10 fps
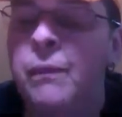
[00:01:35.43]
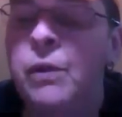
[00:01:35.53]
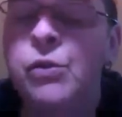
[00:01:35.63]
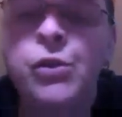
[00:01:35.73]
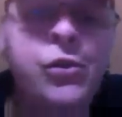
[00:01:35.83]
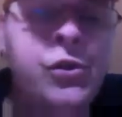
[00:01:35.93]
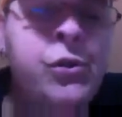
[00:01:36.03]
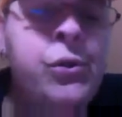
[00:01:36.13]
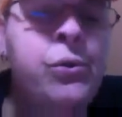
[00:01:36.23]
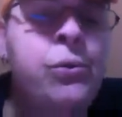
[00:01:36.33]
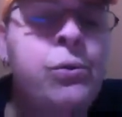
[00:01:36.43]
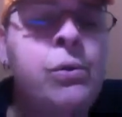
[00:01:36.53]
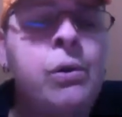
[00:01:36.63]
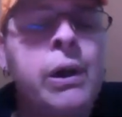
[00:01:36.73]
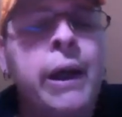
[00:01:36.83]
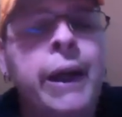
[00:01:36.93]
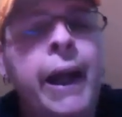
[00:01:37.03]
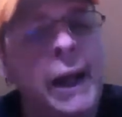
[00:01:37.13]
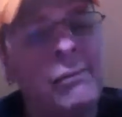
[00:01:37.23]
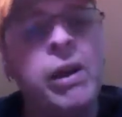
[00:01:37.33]
Just to
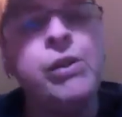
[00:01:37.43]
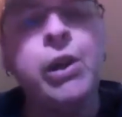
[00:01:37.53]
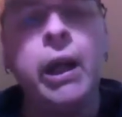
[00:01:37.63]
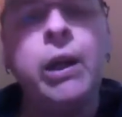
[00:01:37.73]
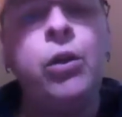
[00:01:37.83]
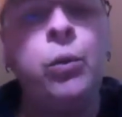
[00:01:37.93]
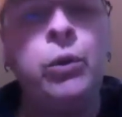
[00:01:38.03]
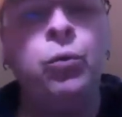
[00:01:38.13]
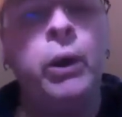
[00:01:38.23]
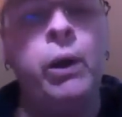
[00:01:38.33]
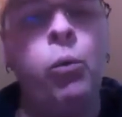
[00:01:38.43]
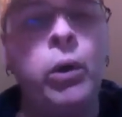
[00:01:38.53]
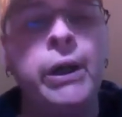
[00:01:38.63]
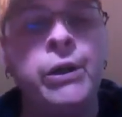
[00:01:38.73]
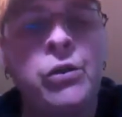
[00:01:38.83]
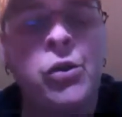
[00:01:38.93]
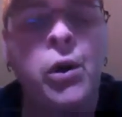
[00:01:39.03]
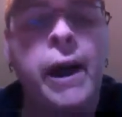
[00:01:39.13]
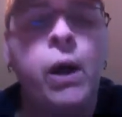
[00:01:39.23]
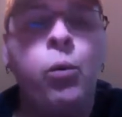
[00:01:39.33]
kind of educate you is what I wanted to
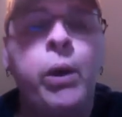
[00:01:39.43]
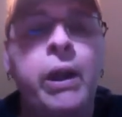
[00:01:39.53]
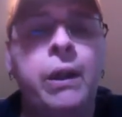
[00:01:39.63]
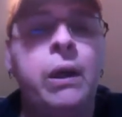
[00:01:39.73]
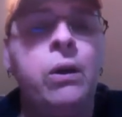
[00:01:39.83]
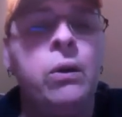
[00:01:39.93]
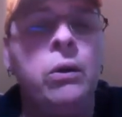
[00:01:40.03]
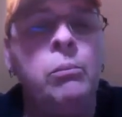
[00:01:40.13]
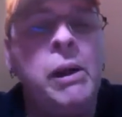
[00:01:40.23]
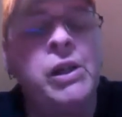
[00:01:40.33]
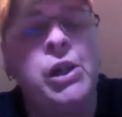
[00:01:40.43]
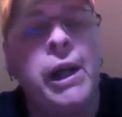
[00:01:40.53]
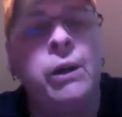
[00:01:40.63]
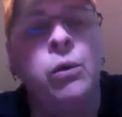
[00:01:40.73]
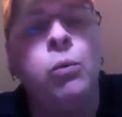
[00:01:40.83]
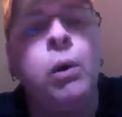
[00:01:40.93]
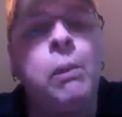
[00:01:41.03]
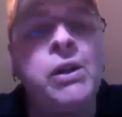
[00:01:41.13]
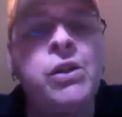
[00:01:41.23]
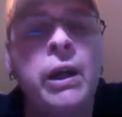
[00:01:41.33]
start out with here on my channel. What
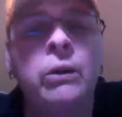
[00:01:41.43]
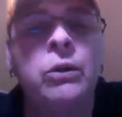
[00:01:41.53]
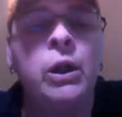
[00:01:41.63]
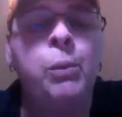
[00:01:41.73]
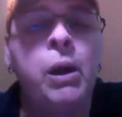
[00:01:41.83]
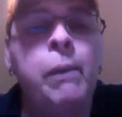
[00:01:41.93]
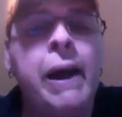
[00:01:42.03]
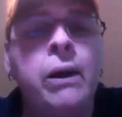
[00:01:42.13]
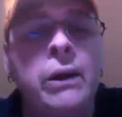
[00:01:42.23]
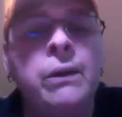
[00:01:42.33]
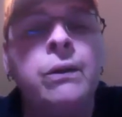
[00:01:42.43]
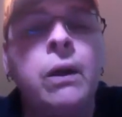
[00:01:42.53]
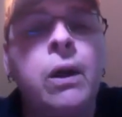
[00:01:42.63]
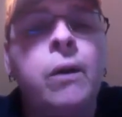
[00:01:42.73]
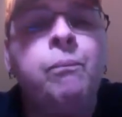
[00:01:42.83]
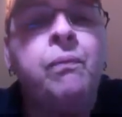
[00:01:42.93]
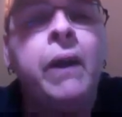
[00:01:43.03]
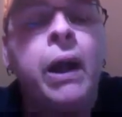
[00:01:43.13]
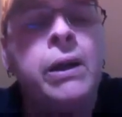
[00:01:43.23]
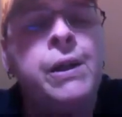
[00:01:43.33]
my channel is going to be about is
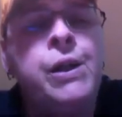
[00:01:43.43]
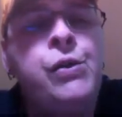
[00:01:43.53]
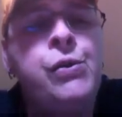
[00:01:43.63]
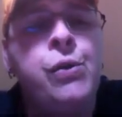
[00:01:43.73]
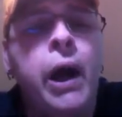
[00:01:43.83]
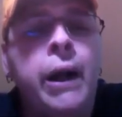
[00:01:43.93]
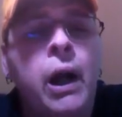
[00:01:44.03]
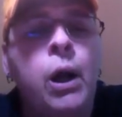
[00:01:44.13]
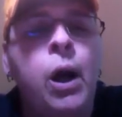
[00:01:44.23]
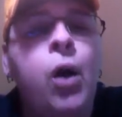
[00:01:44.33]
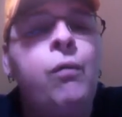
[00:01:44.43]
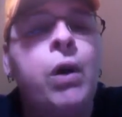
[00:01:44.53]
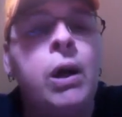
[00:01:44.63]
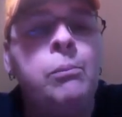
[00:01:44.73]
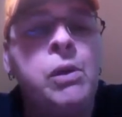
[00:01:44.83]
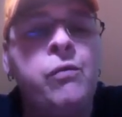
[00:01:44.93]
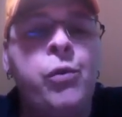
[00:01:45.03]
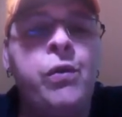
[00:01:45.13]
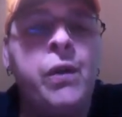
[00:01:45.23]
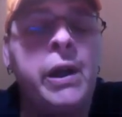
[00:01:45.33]
how to teach you how to overcome
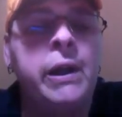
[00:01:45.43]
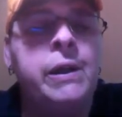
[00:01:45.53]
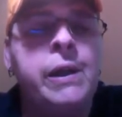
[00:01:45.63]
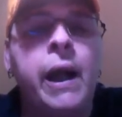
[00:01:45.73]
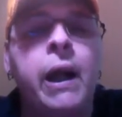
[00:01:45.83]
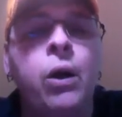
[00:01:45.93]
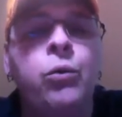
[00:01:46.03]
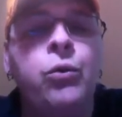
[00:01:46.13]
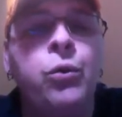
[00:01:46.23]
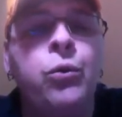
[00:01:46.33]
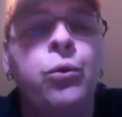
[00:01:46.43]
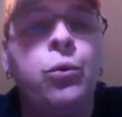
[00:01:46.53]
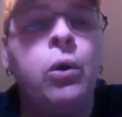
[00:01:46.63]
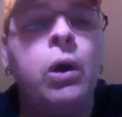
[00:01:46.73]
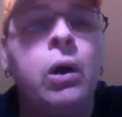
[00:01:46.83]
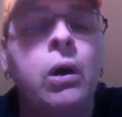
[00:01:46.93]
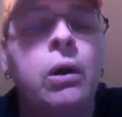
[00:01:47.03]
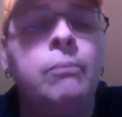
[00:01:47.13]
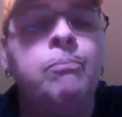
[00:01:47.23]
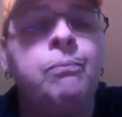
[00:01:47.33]
different things, how
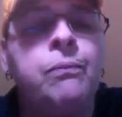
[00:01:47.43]
to